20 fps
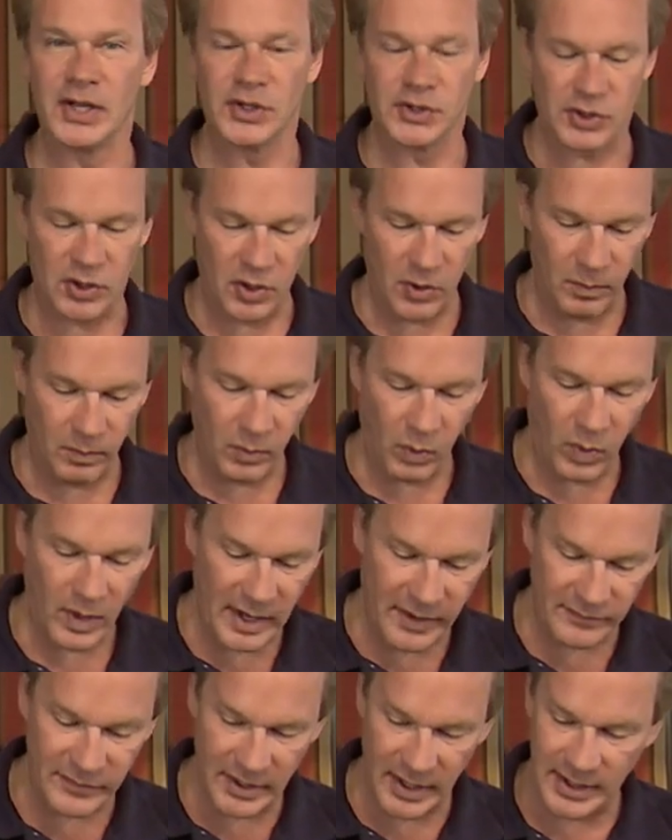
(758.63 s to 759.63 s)
So what
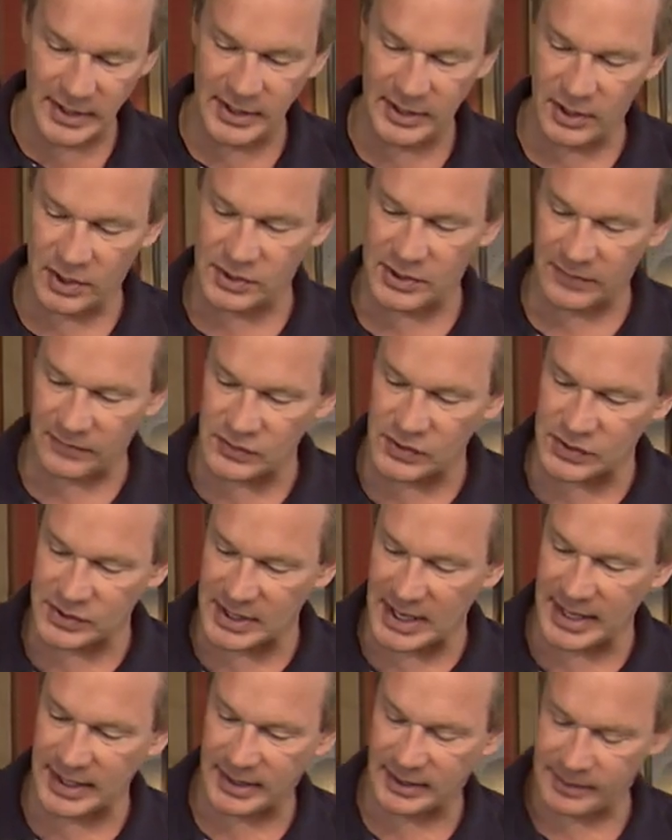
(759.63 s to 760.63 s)
I've done here is I've just
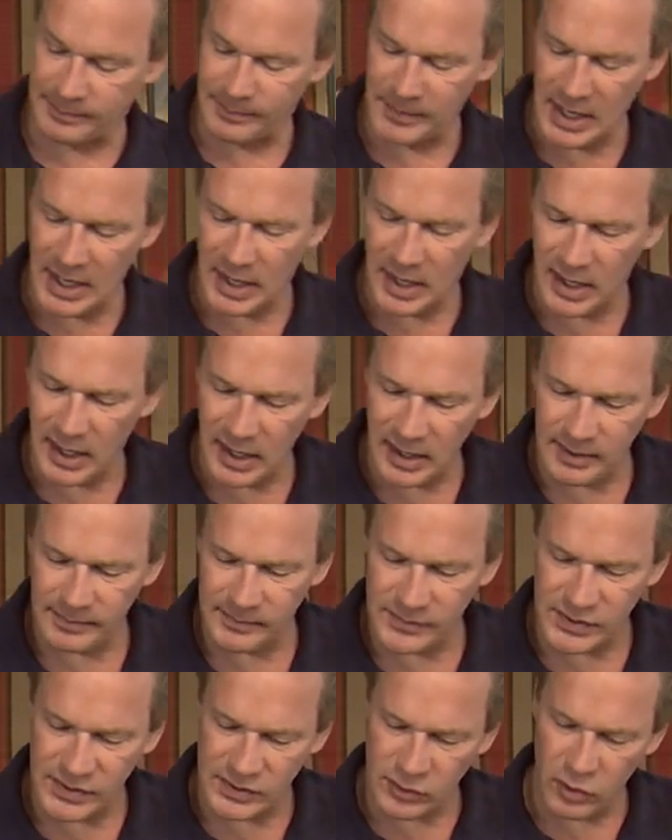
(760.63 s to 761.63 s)
taken a
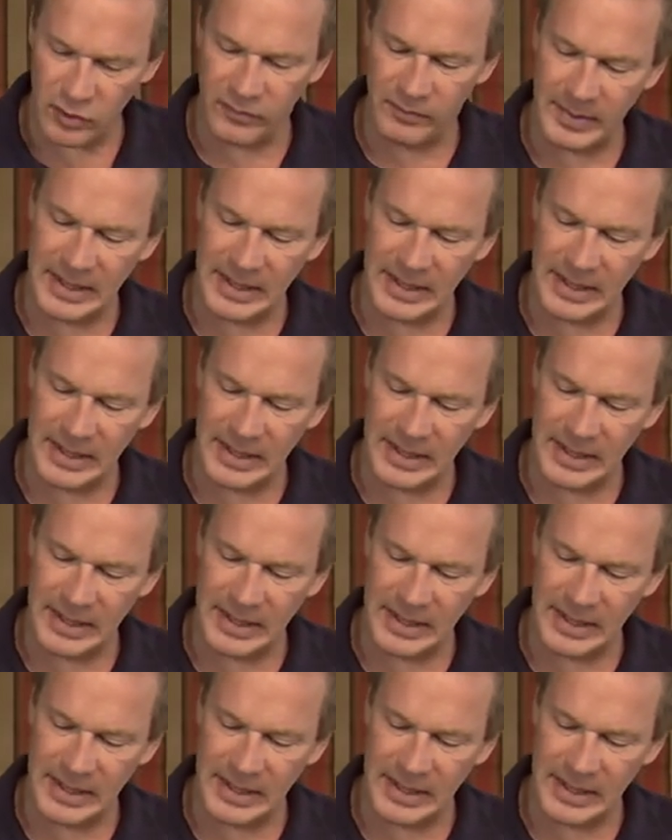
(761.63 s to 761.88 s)
sort of